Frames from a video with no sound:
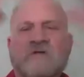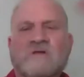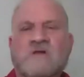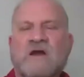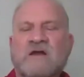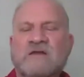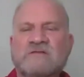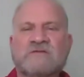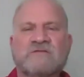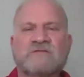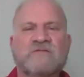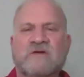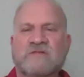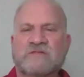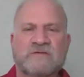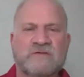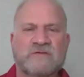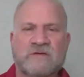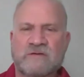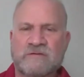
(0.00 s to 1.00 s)
kinds of
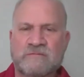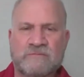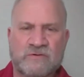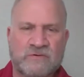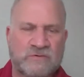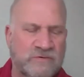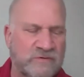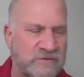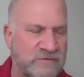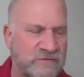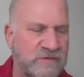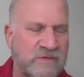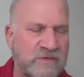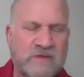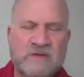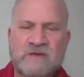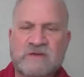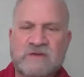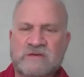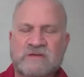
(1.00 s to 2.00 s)
other Buddhas
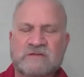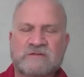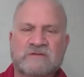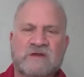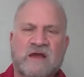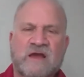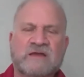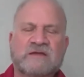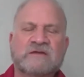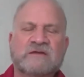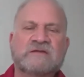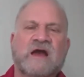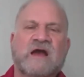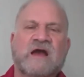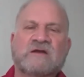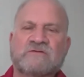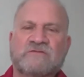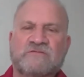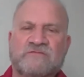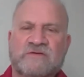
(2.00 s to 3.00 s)
in the
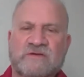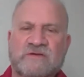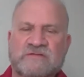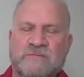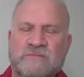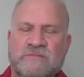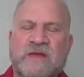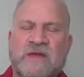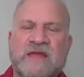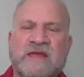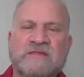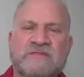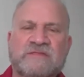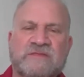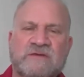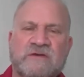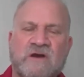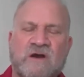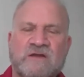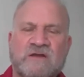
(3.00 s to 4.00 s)
iconography, the
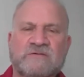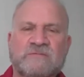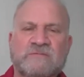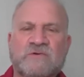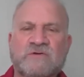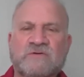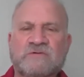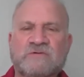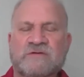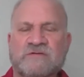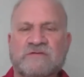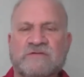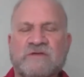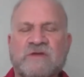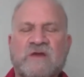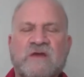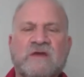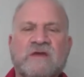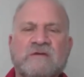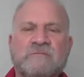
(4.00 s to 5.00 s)
pantheon of Buddhas.
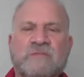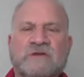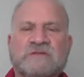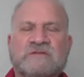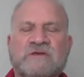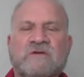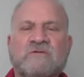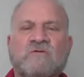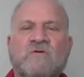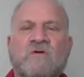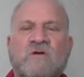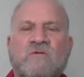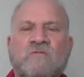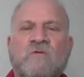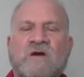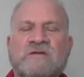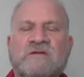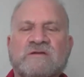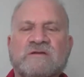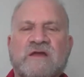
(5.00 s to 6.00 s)
But they're all
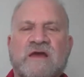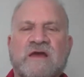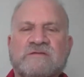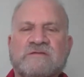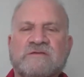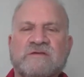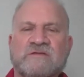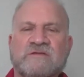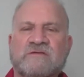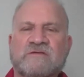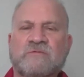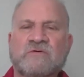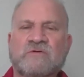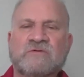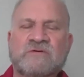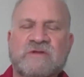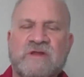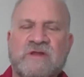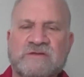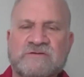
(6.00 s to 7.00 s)
one in essence, Buddha
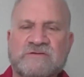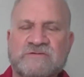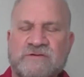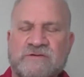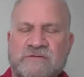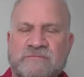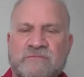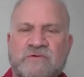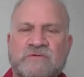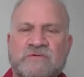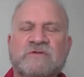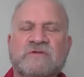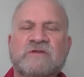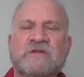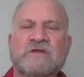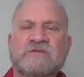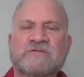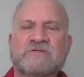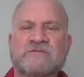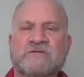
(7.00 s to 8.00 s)
nature,
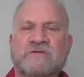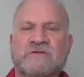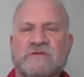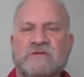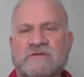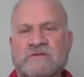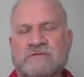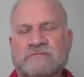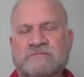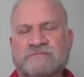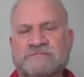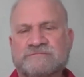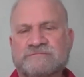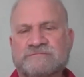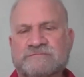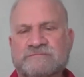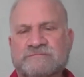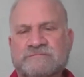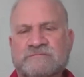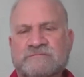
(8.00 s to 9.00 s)
Buddha-ness,
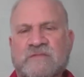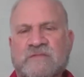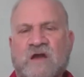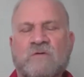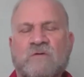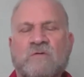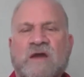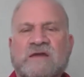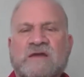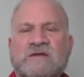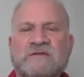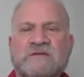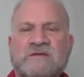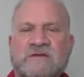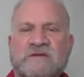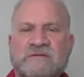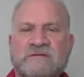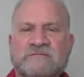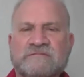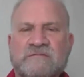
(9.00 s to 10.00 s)

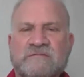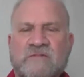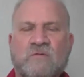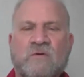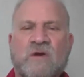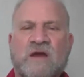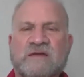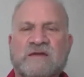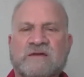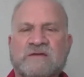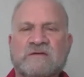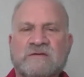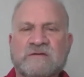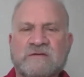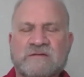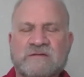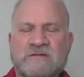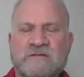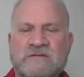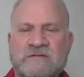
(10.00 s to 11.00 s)
awakening,
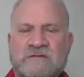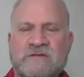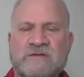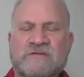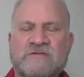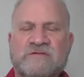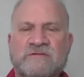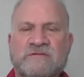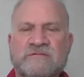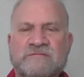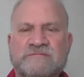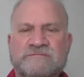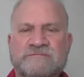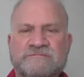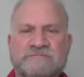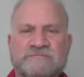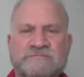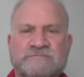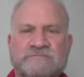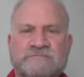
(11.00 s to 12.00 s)
awakeness,
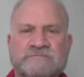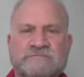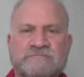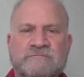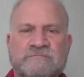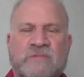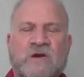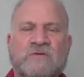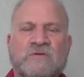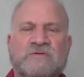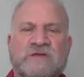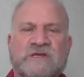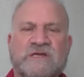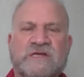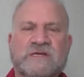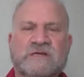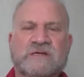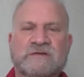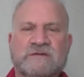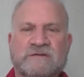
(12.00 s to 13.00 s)

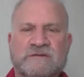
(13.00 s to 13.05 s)
Bodhi.